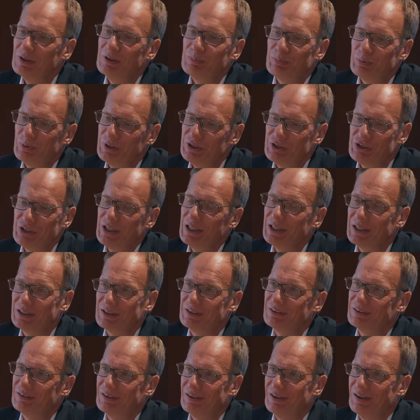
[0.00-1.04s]

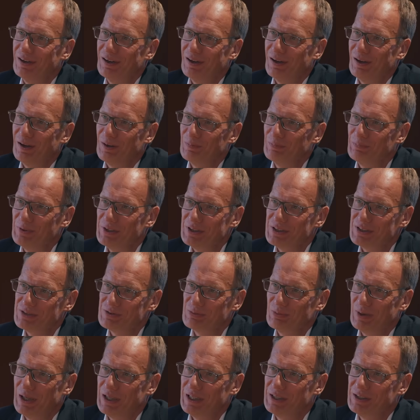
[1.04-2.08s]
appreciate this,
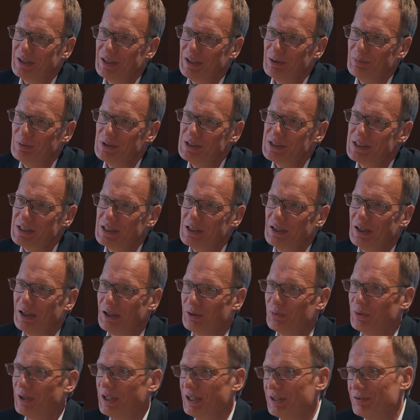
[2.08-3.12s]
right? They will see like,
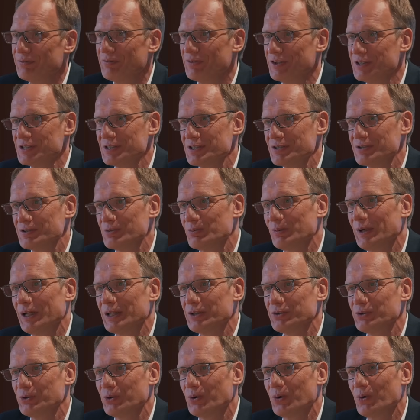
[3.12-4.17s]
okay, if this is the way
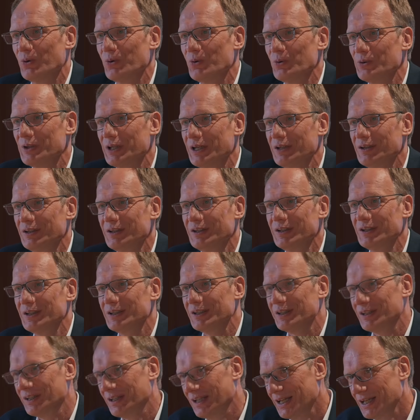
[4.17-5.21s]
to go, then
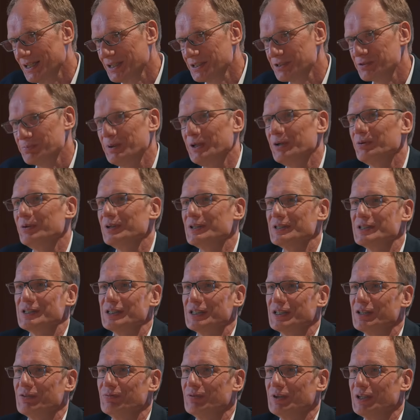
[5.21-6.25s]
they experience
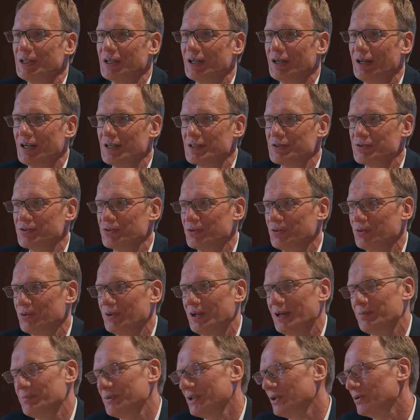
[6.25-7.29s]
the EV car. So,
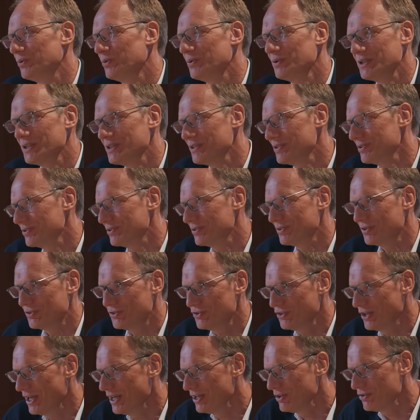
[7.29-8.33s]
I mean, all these
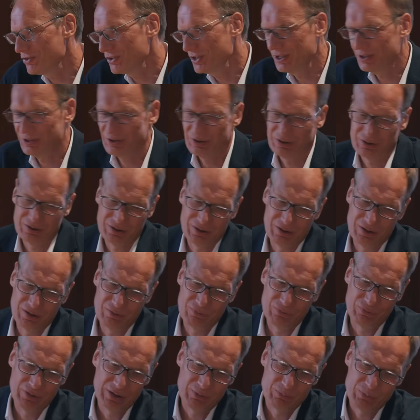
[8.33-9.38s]
changing
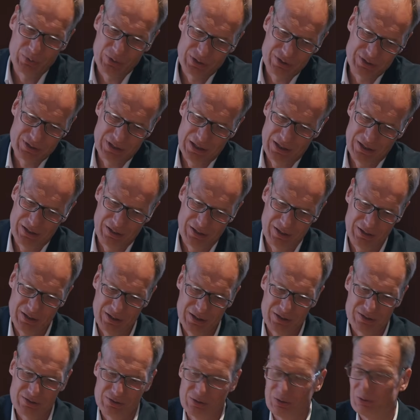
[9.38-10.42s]
frameworks, I
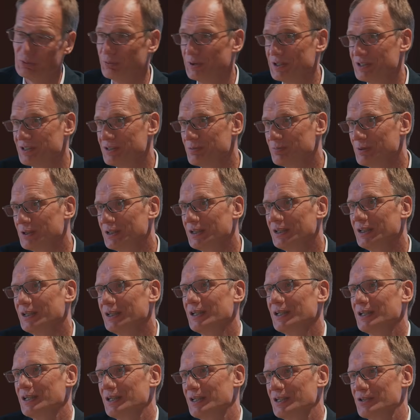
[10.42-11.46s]
think is not reasonable,
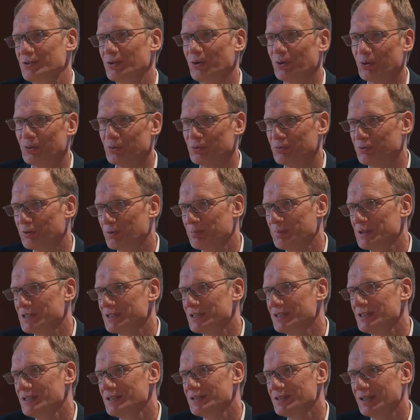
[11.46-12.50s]
is not good for
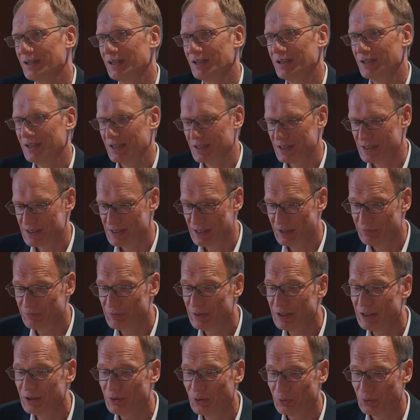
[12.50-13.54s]
business, is
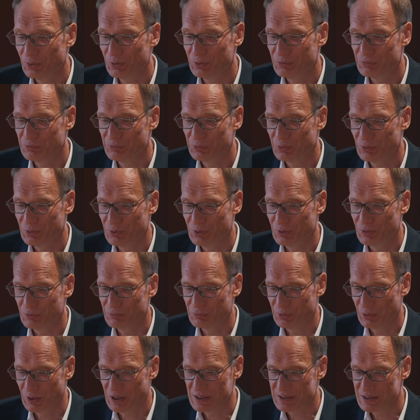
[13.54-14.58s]
definitely not good for
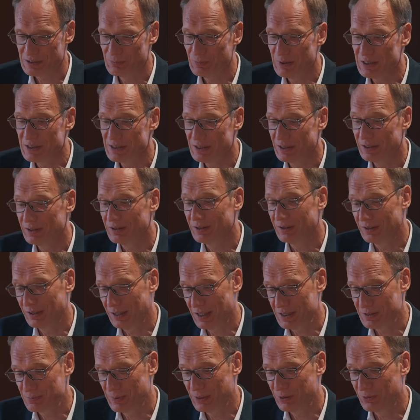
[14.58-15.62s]
customers. And
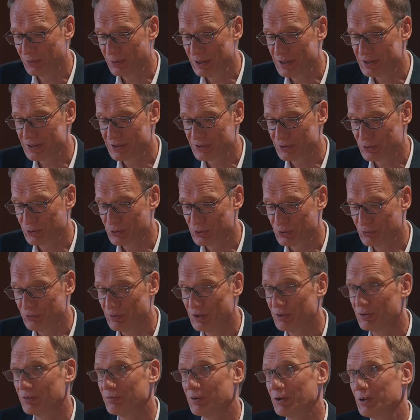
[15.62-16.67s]
last but not least, is also
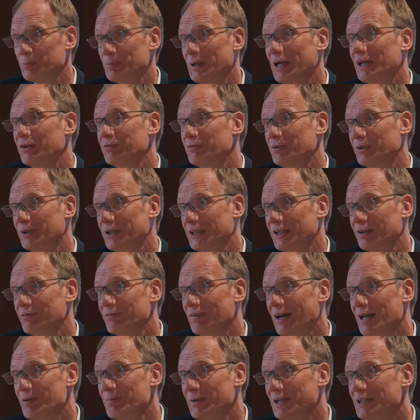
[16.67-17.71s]
very, very bad for the
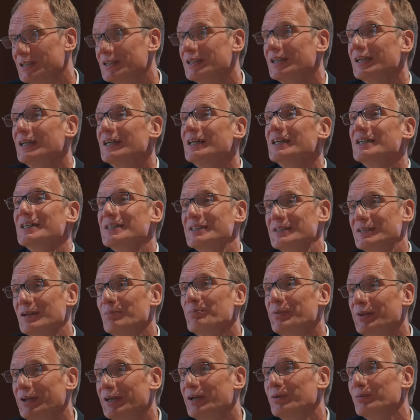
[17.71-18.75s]
environment,
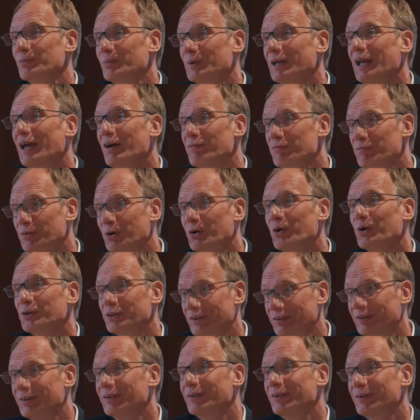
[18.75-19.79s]
something we have
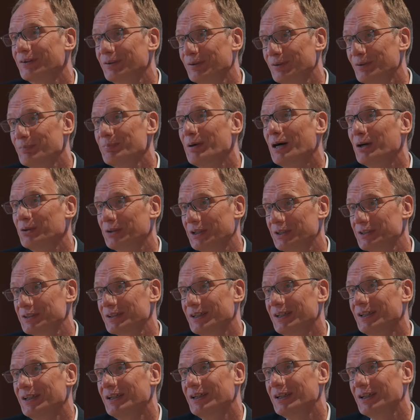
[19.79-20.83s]
forgotten about it.
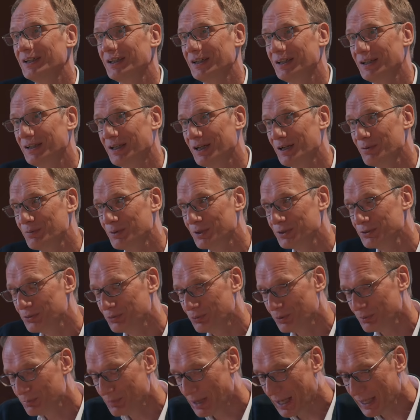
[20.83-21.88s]
Yeah. And I want to
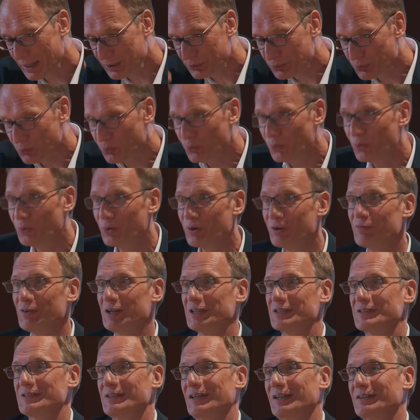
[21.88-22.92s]
remind all of
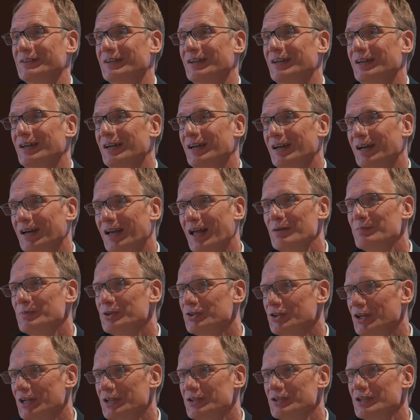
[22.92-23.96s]
us that climate
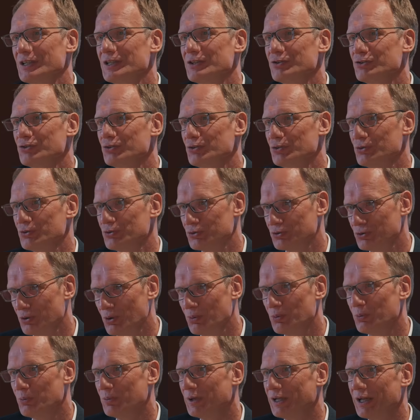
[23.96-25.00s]
change is
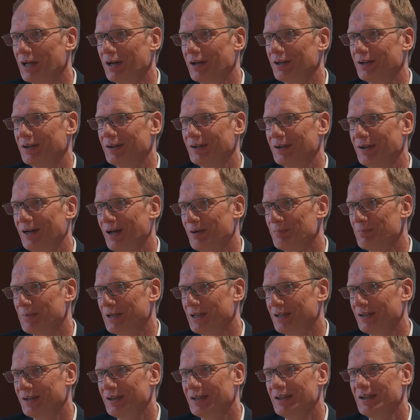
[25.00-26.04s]
so real. I
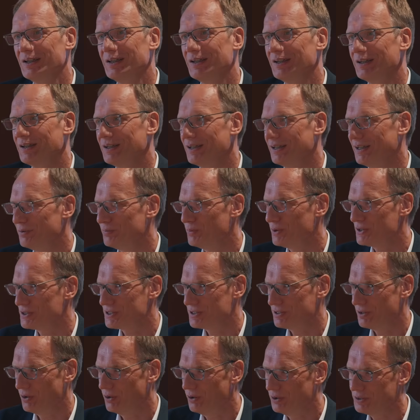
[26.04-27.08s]
mean, it was
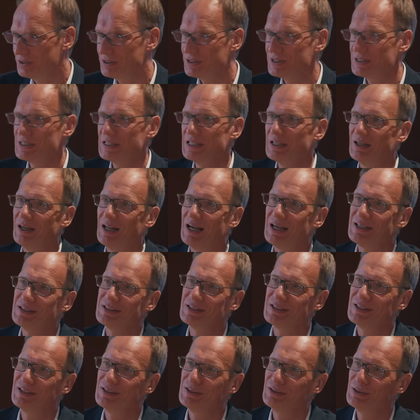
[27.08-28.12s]
the hottest year
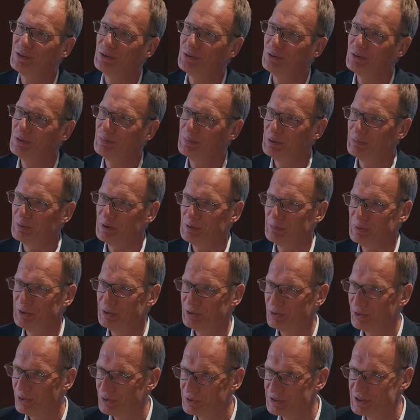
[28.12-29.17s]
last year in Europe. It will be
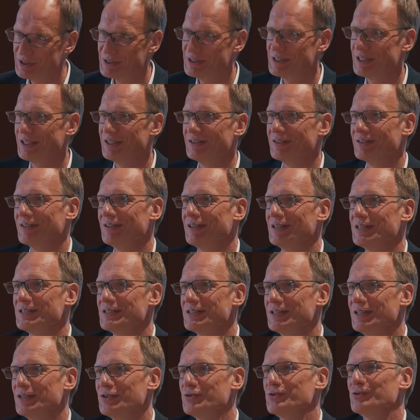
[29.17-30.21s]
the hottest year
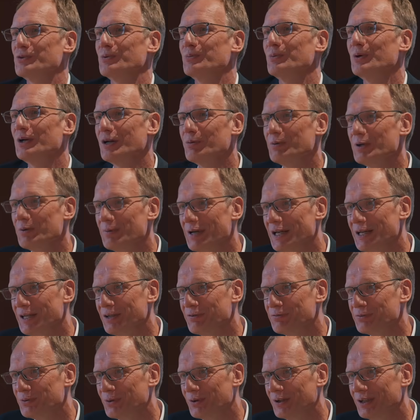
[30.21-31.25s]
this year. So what are we waiting
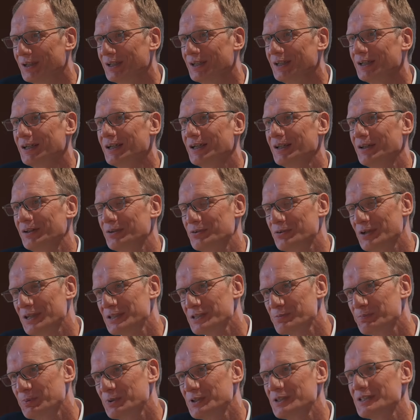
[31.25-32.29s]
for? Yeah. The
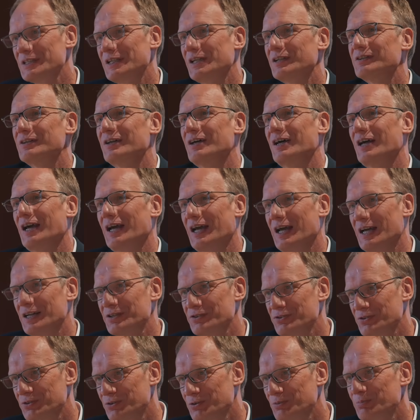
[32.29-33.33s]
transport sector
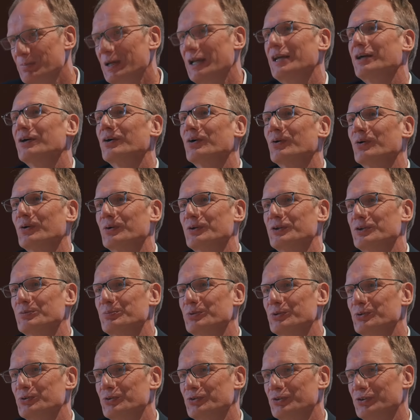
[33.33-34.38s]
has to make a
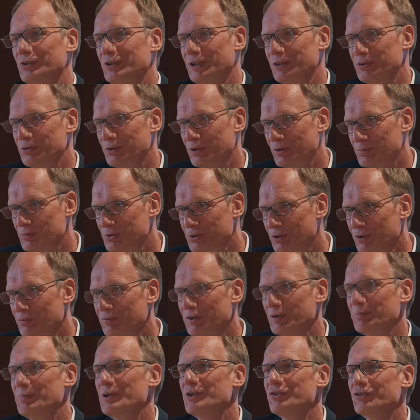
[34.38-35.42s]
contribution in terms of
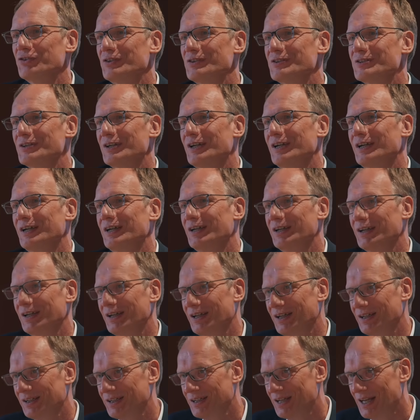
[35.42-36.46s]
emissions,
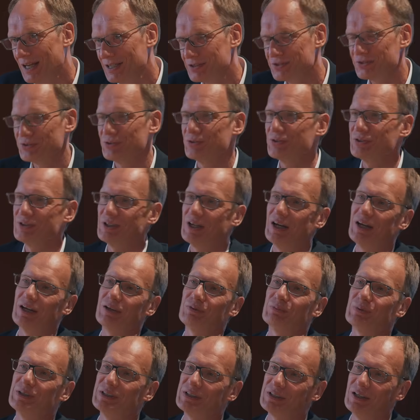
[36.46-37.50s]
and it has to
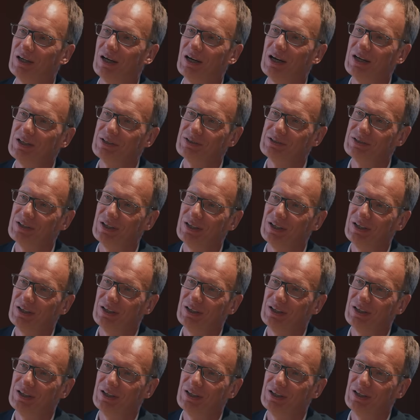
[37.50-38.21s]
start with cars.